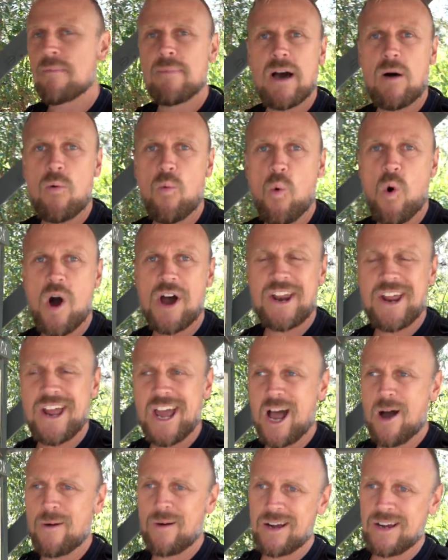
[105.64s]
about one
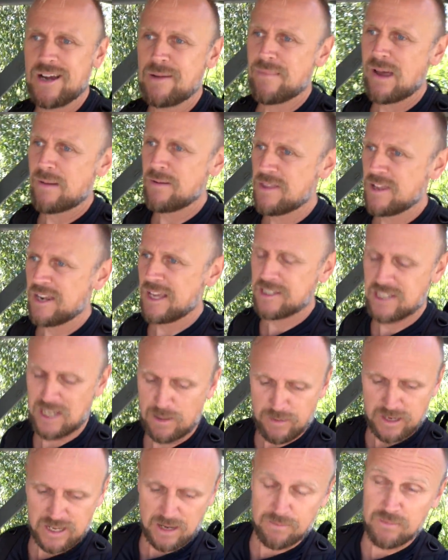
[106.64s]
hour, and maybe the next
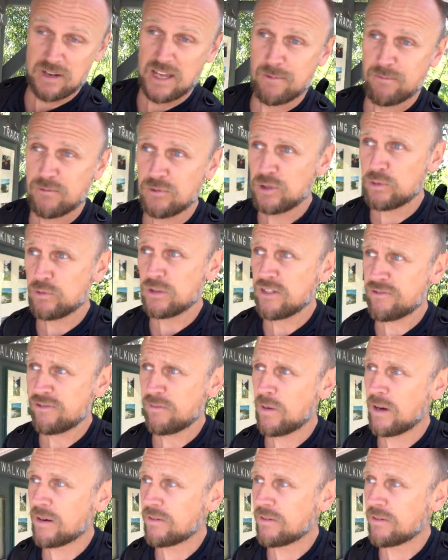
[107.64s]
time we come down we'll do a different